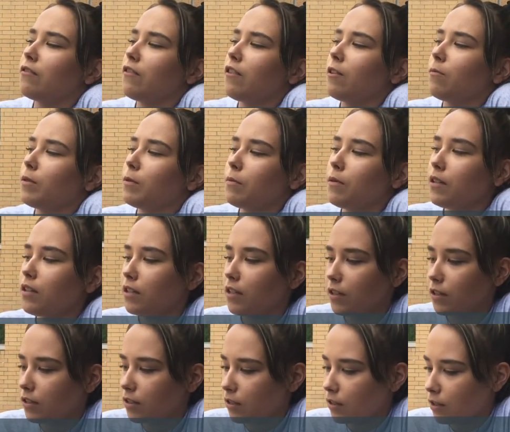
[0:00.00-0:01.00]
developed
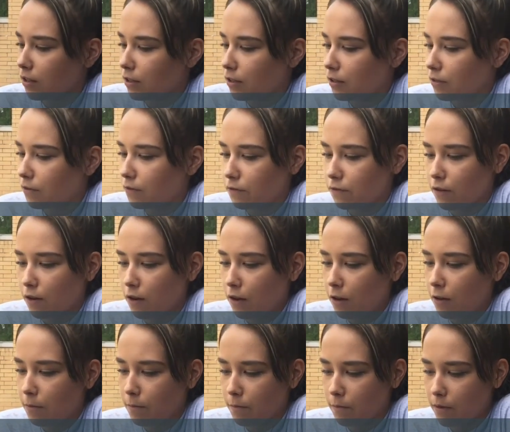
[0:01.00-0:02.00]
PTSD
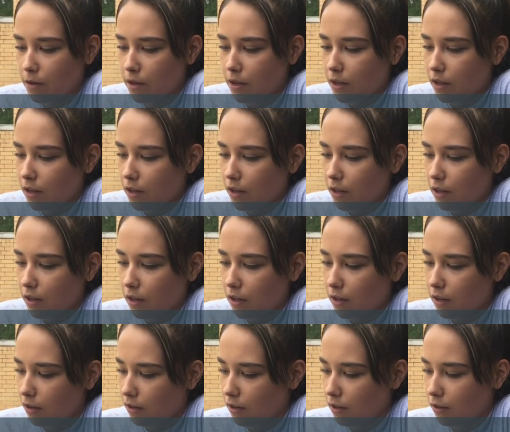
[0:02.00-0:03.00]
from
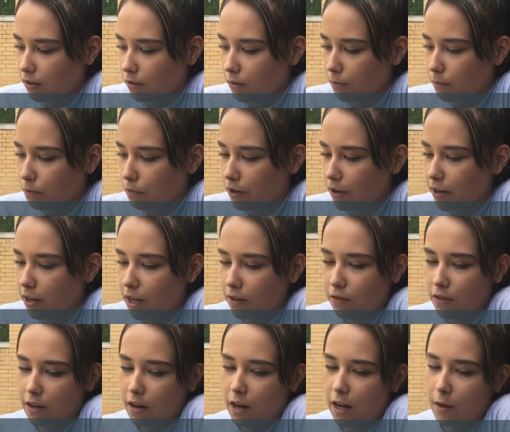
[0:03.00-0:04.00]
a break-in
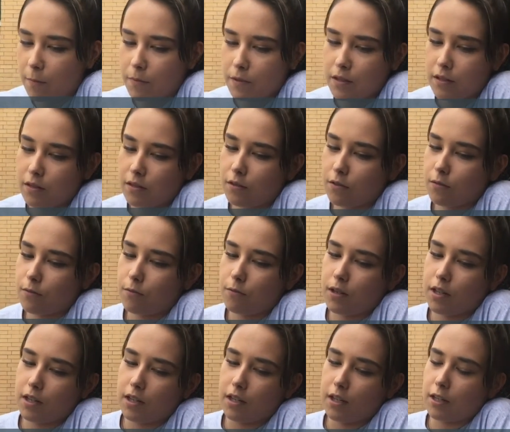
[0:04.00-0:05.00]
that happened
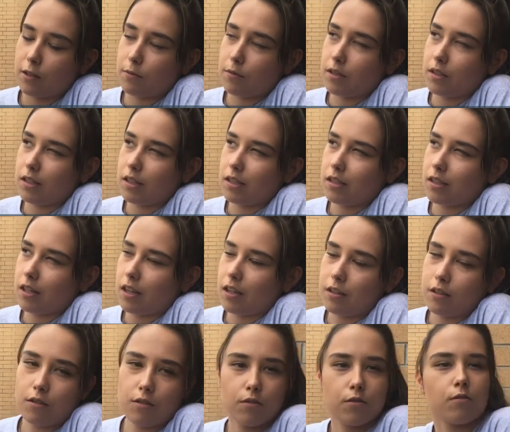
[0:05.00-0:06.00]
when I was
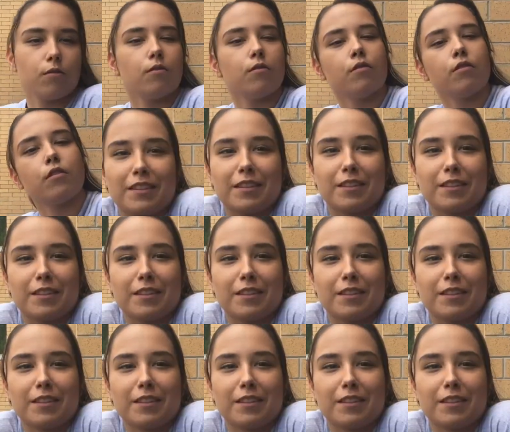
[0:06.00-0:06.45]
10 years old.